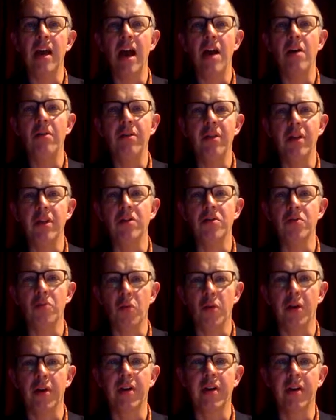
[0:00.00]
how things
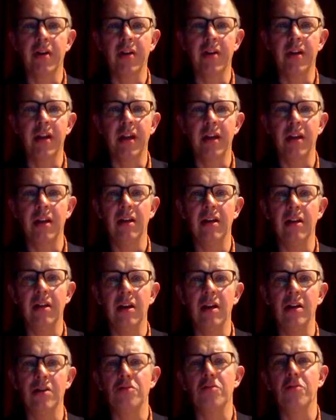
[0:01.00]
work in
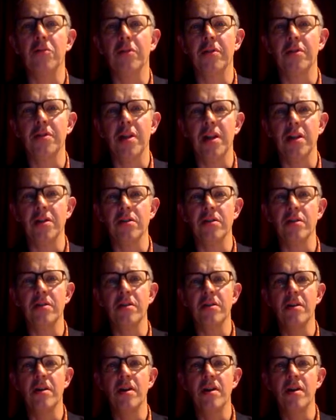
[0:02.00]
larger organizations,